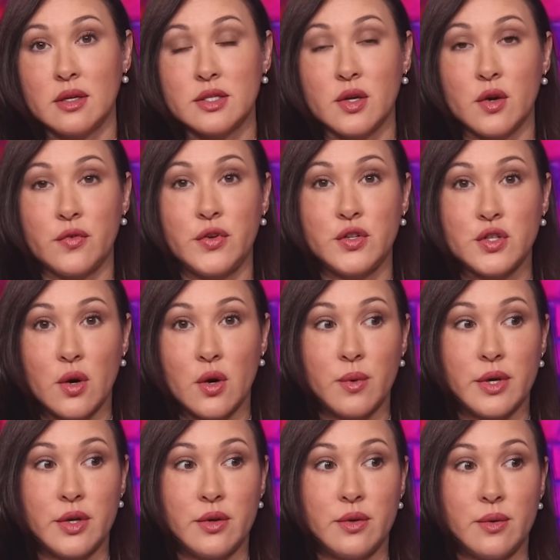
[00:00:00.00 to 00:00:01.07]
So if you don't
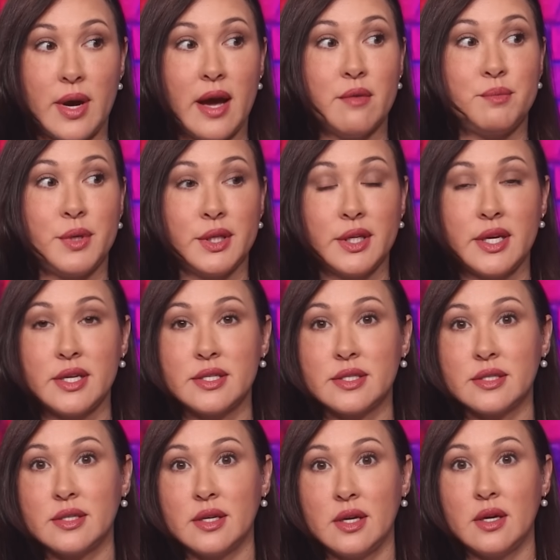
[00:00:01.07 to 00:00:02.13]
want to have
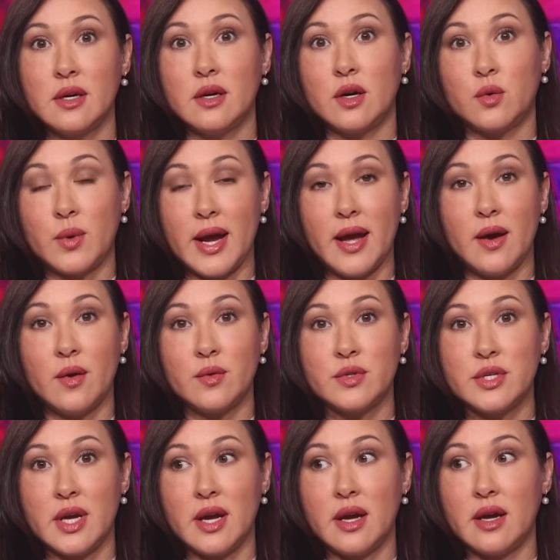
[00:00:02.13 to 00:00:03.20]
police
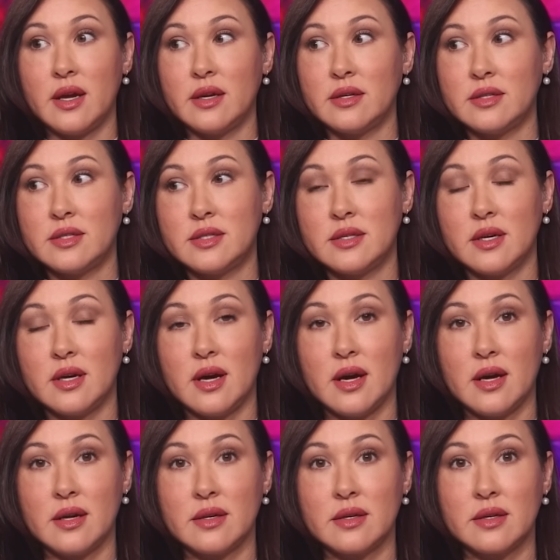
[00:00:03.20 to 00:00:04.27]
around and
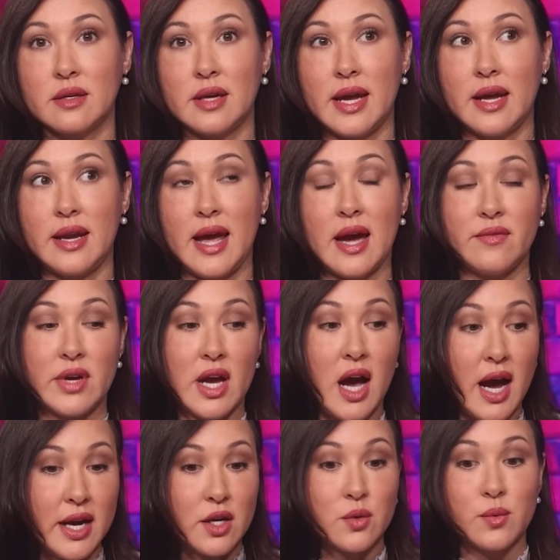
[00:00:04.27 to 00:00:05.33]
having
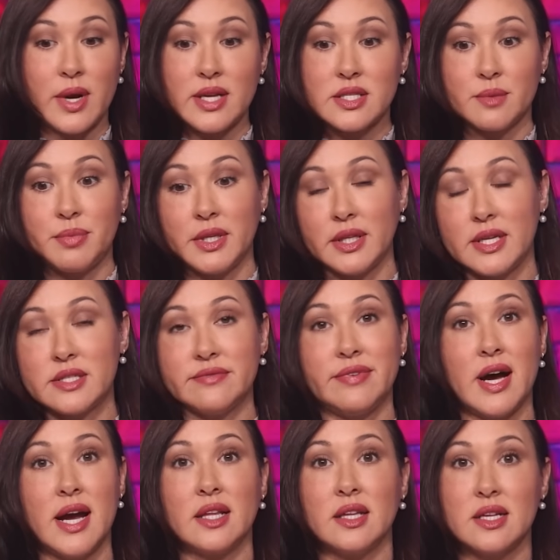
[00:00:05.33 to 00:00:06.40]
higher rates of police
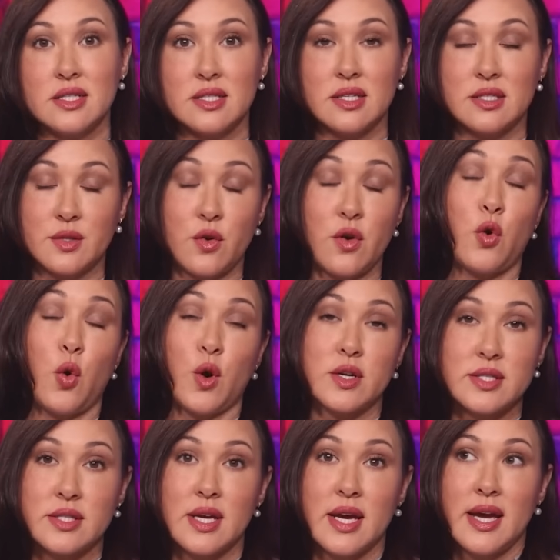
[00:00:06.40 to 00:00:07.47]
violence, of
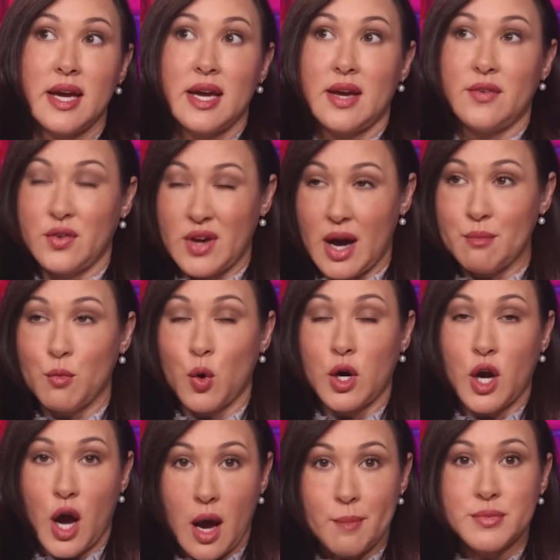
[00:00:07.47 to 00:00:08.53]
course, if you got more
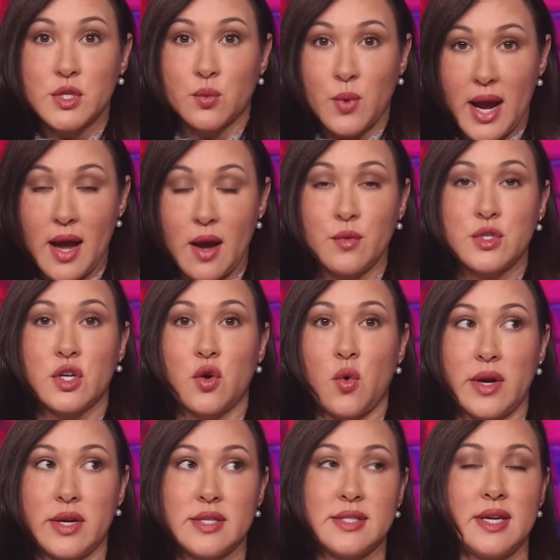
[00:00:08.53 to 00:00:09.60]
cops around, you're
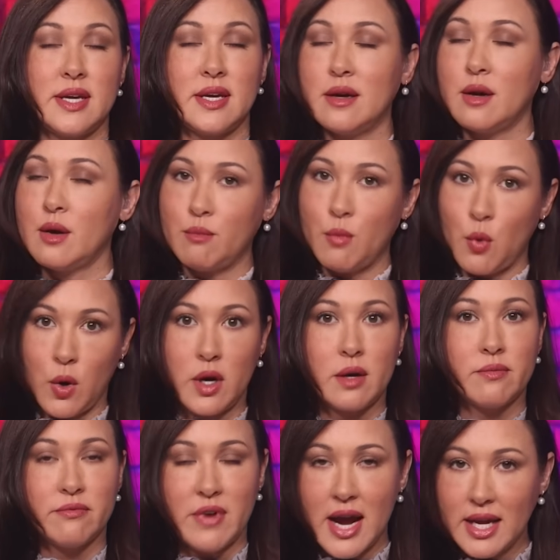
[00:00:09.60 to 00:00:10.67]
going to see more
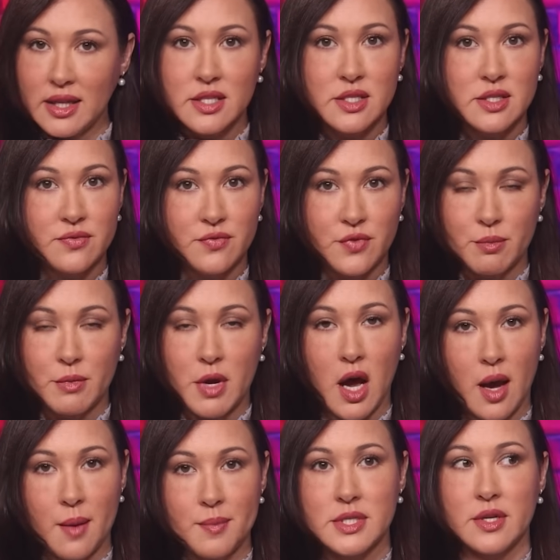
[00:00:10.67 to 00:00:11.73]
violence from
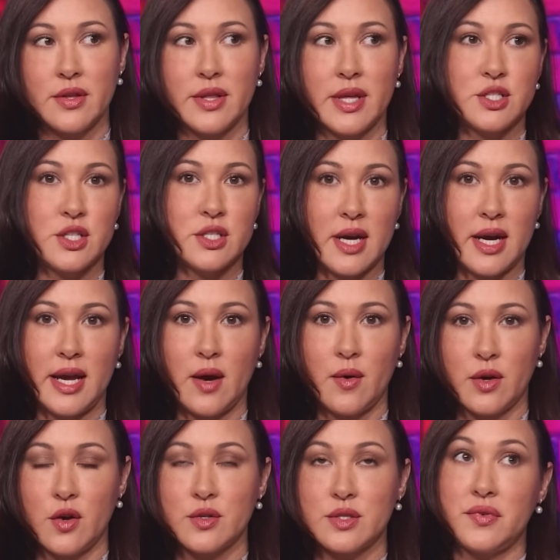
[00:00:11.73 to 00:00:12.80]
cops. You know, that's just kind of
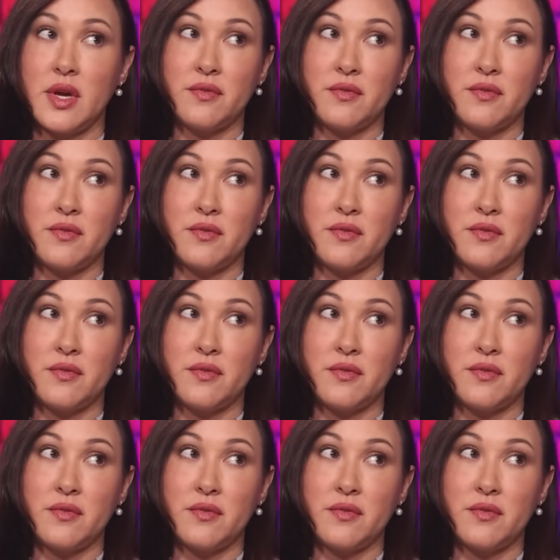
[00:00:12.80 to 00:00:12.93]
how it goes.